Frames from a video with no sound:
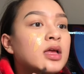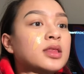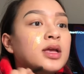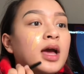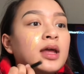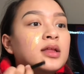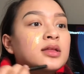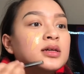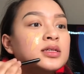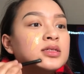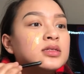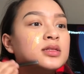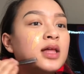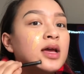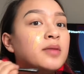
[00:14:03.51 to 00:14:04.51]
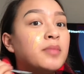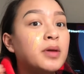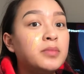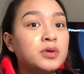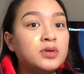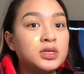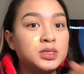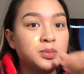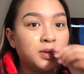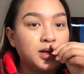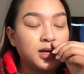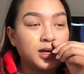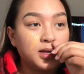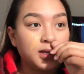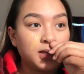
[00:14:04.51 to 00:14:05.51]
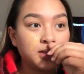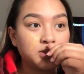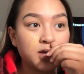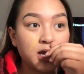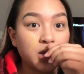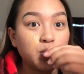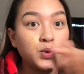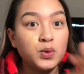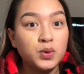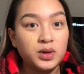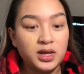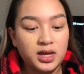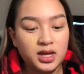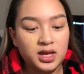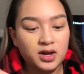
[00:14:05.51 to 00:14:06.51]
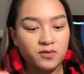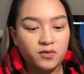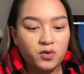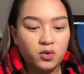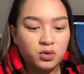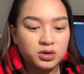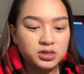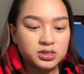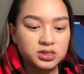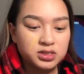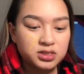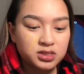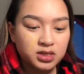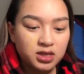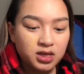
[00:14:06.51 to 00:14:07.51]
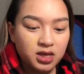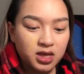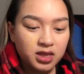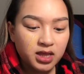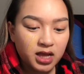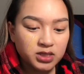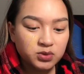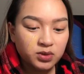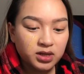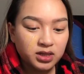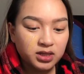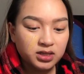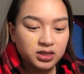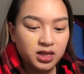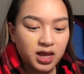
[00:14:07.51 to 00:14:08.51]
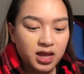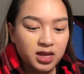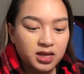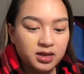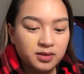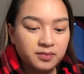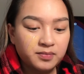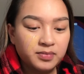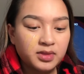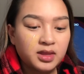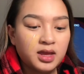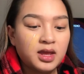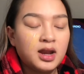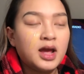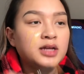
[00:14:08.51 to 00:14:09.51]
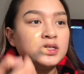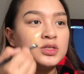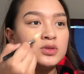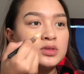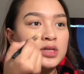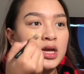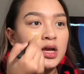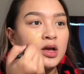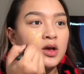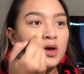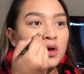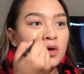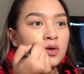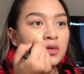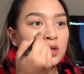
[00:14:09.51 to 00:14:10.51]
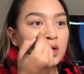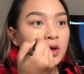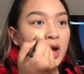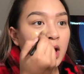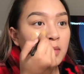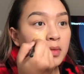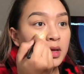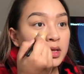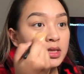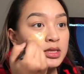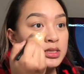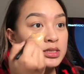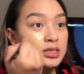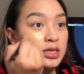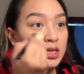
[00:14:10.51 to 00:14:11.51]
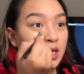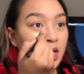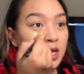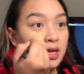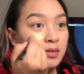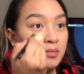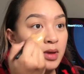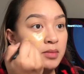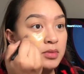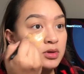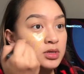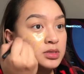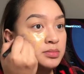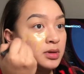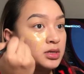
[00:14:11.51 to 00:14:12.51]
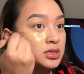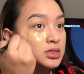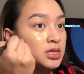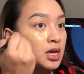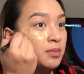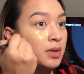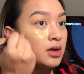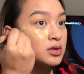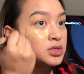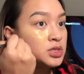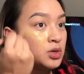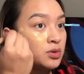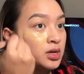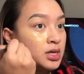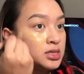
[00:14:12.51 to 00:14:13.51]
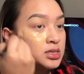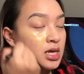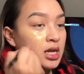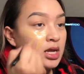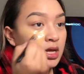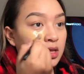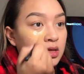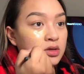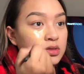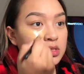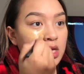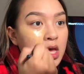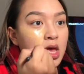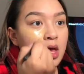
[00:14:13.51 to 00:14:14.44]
It kind of looks like my mucus plug. So I googled it, and of course that's what it looked like. And I just was like, holy crap, like, this, like, my mucus plug just came out. So it is getting close.